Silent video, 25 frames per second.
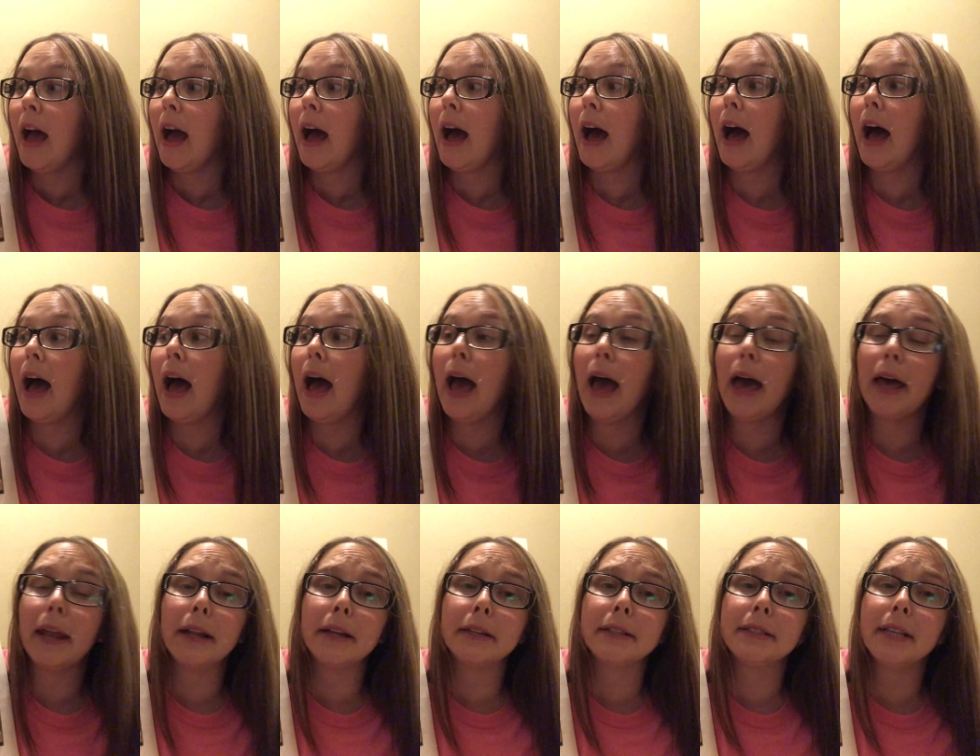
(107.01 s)
I
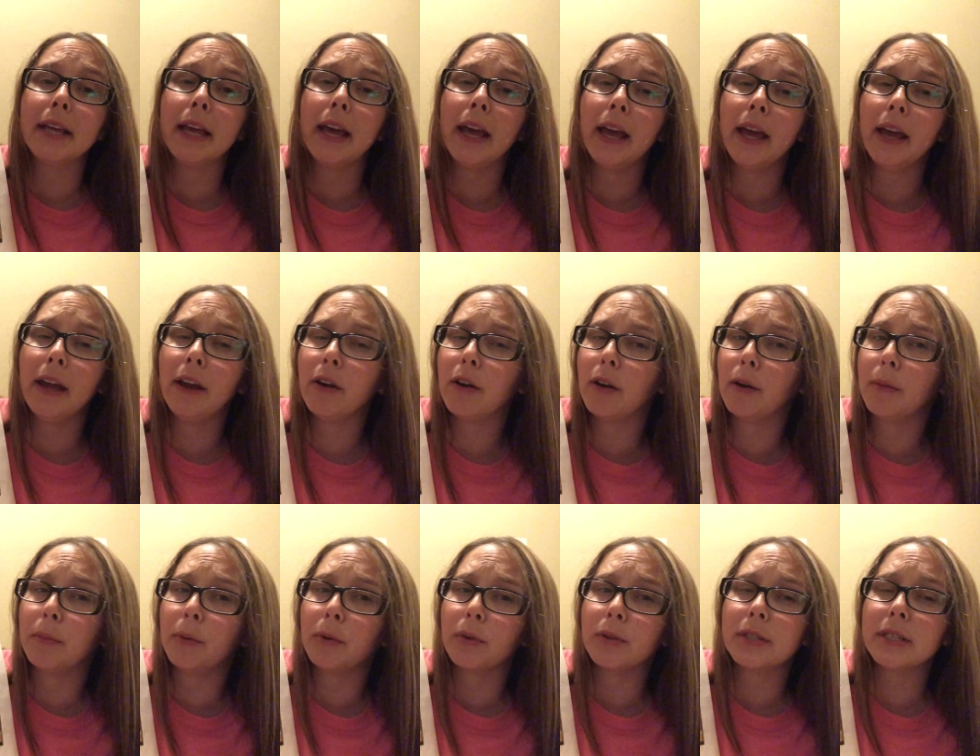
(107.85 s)
had a
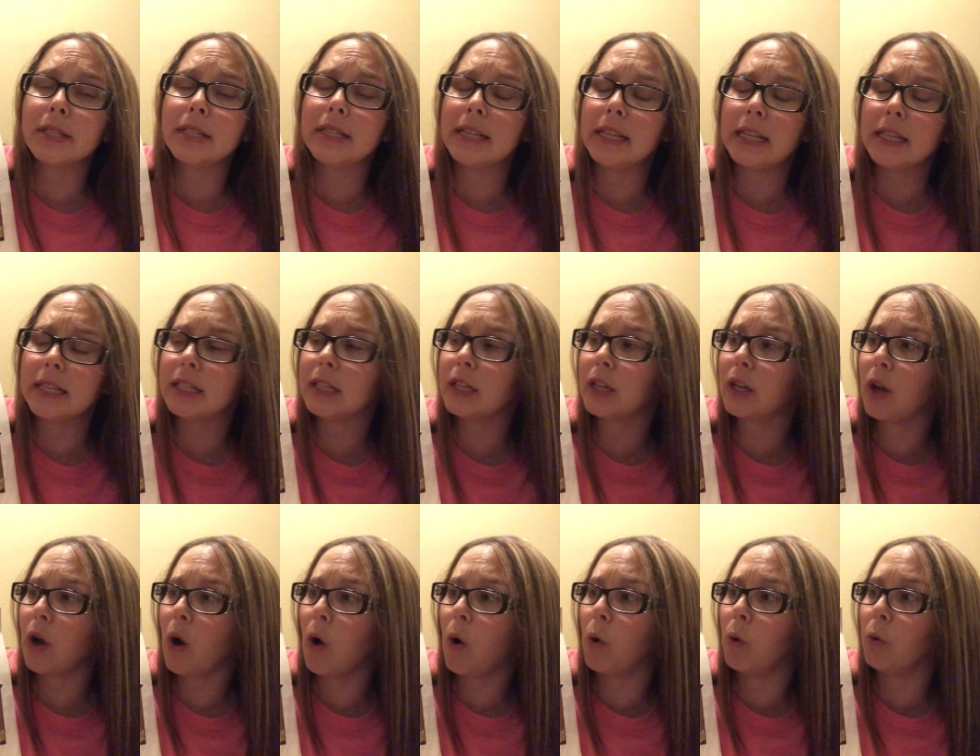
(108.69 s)
terrible sneezing
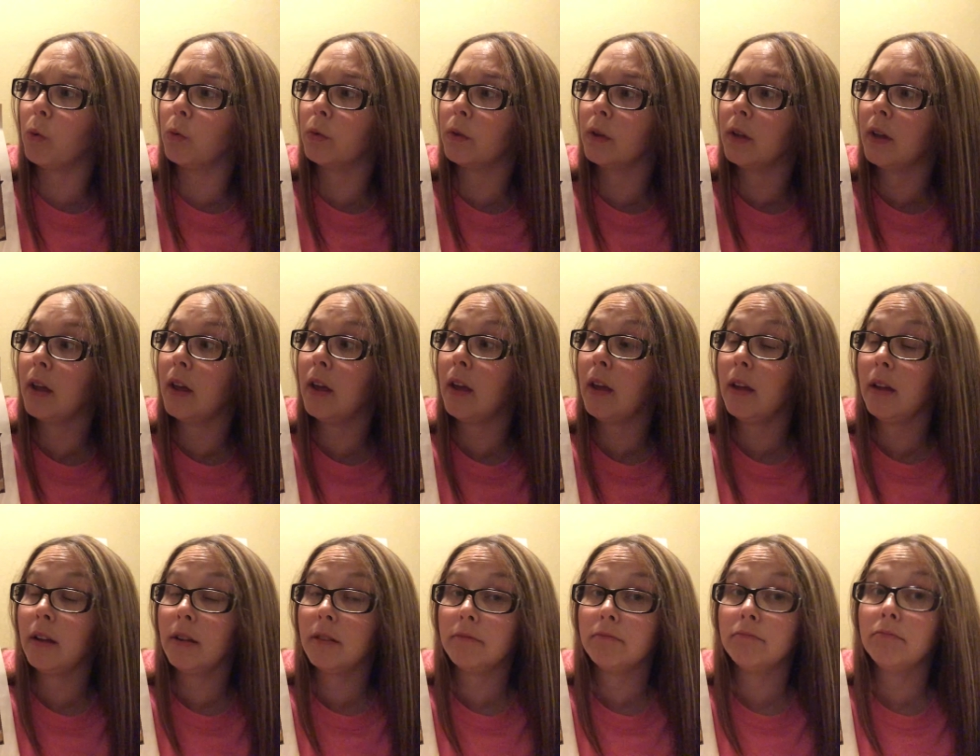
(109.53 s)
cold.
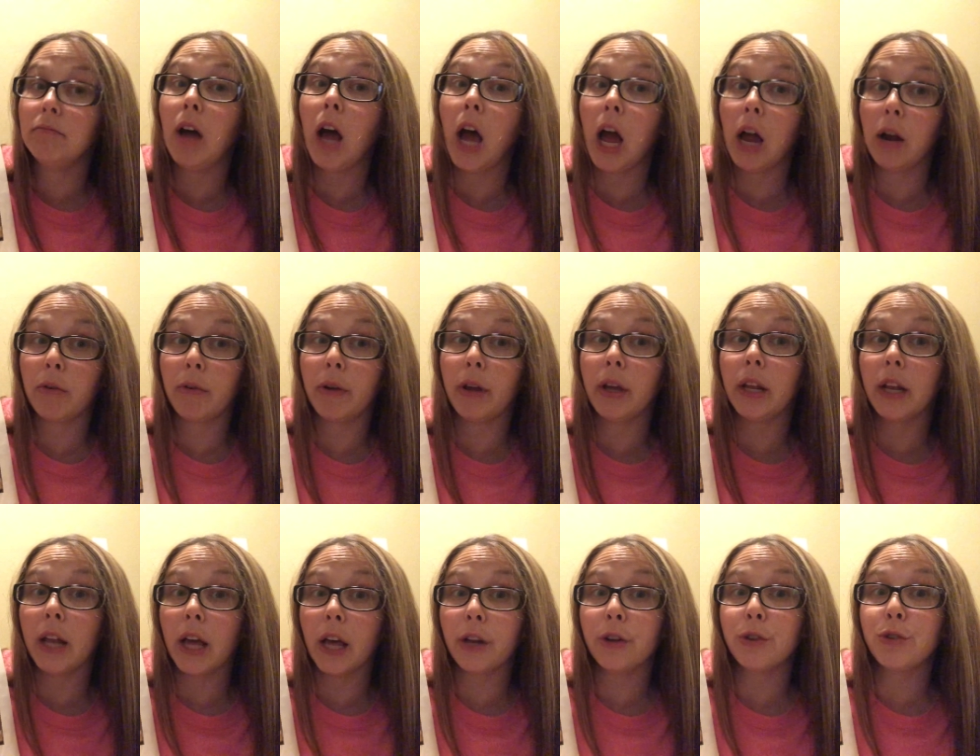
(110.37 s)
I ran
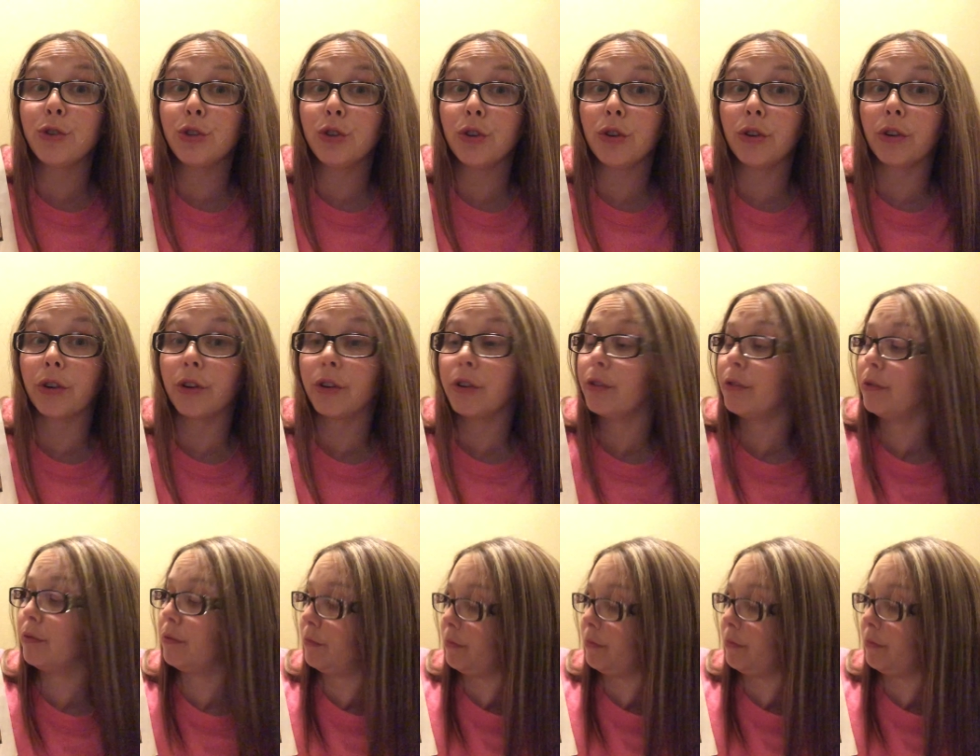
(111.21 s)
out of sugar.